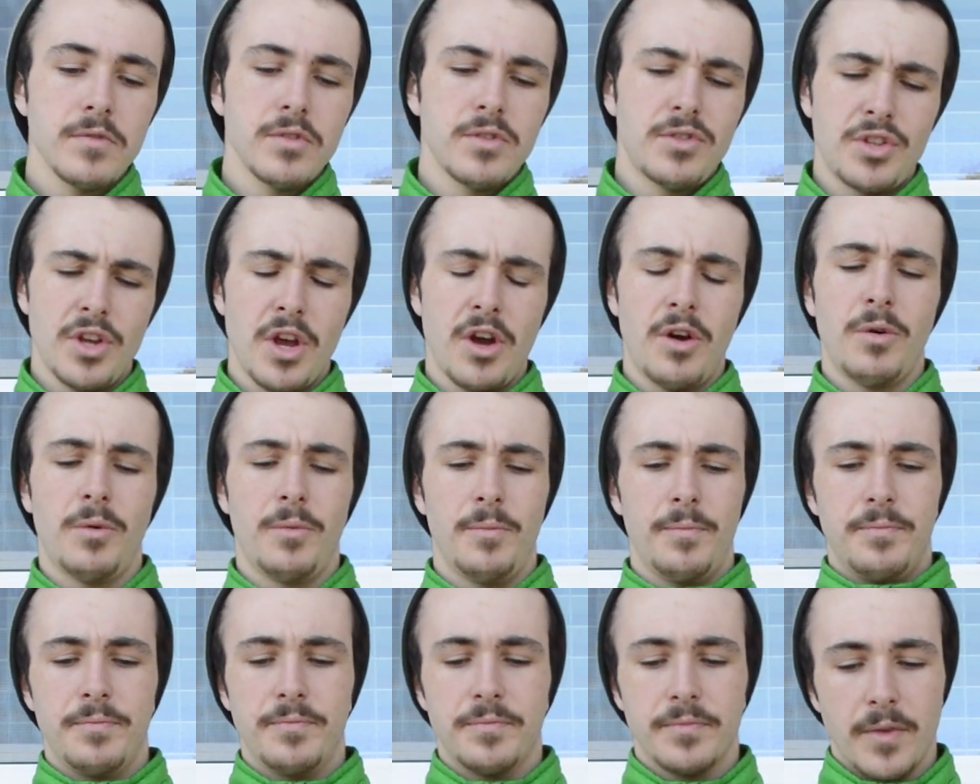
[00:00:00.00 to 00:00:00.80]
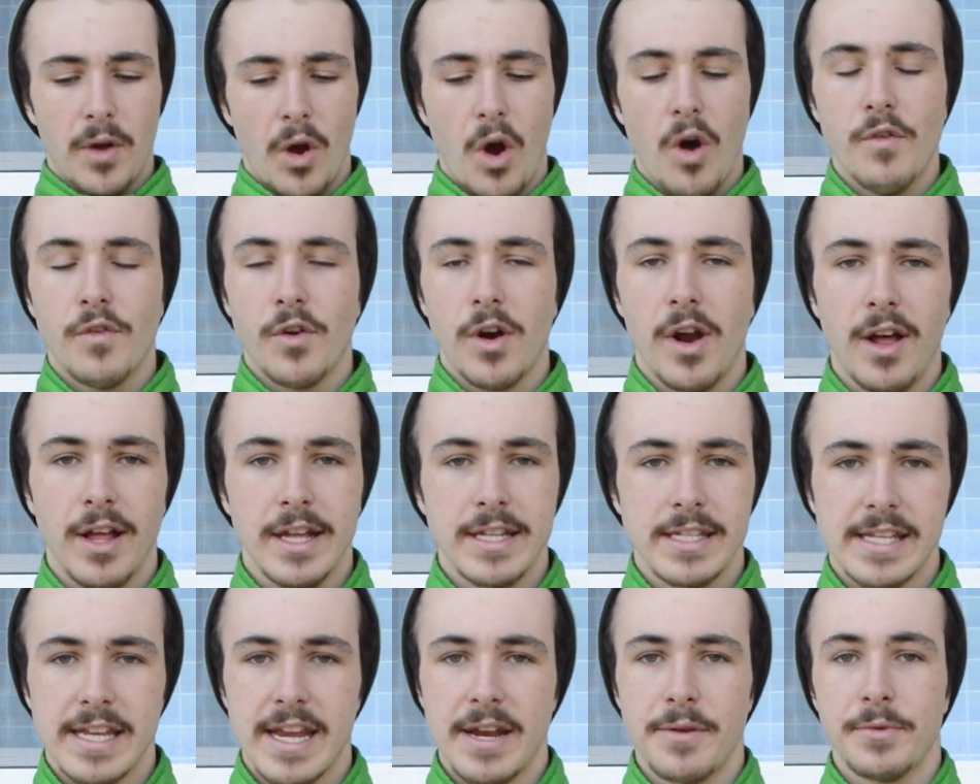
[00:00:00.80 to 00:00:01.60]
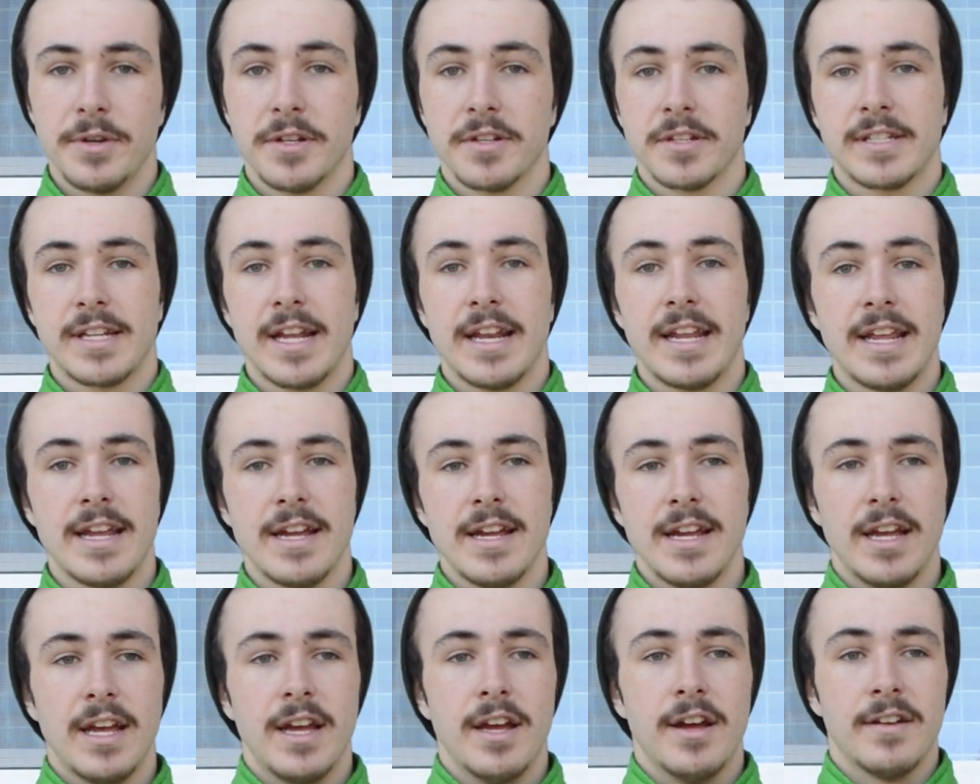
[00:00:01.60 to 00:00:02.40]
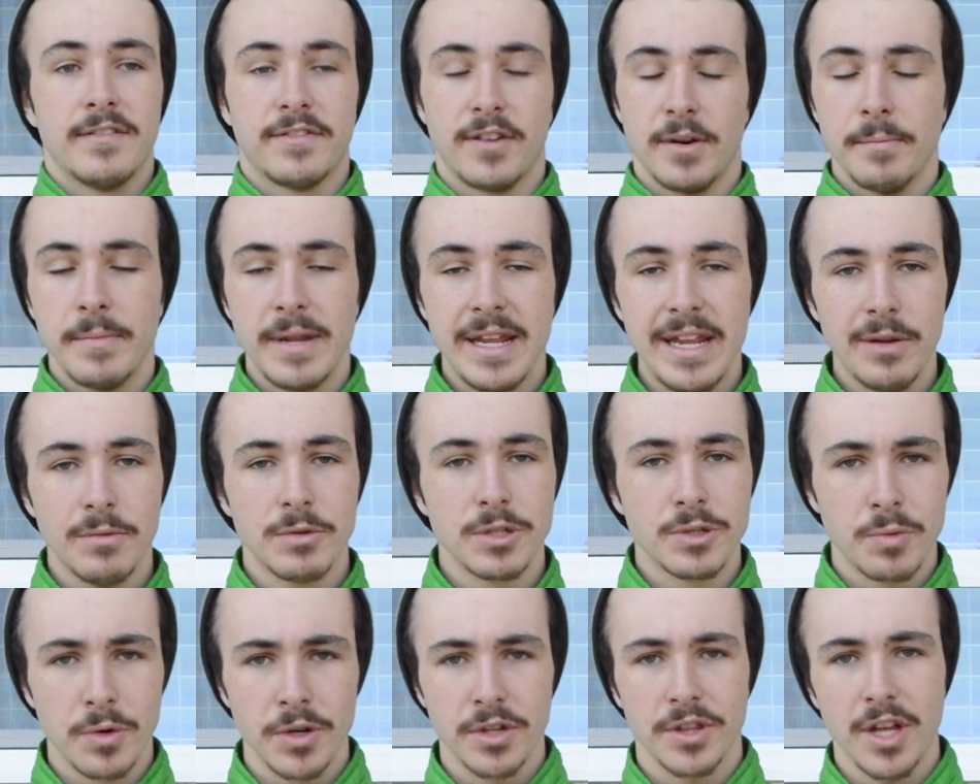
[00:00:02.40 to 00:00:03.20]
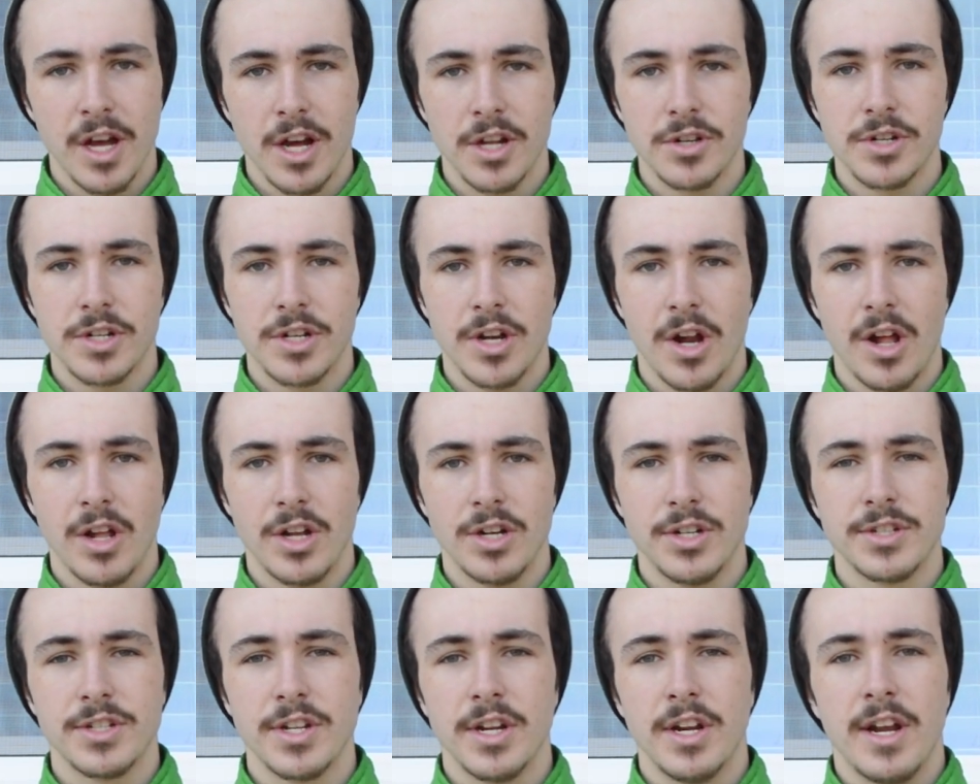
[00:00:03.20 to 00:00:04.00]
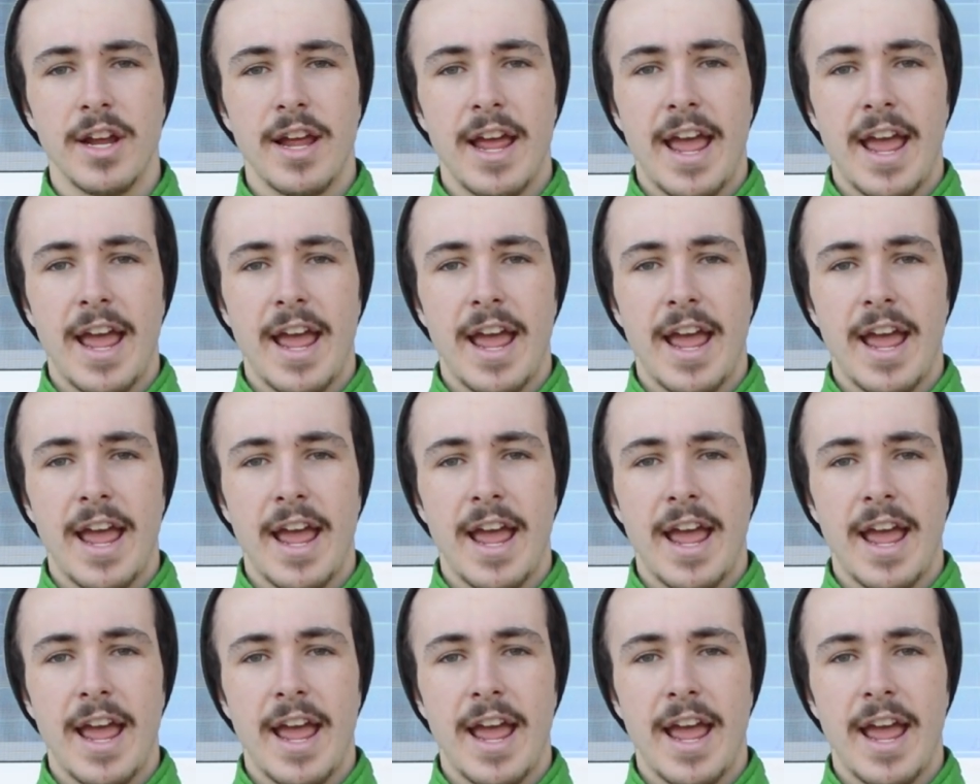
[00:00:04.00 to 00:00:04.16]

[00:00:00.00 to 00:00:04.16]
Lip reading: So overall, I'd say Reelsteady for me was worth the $100.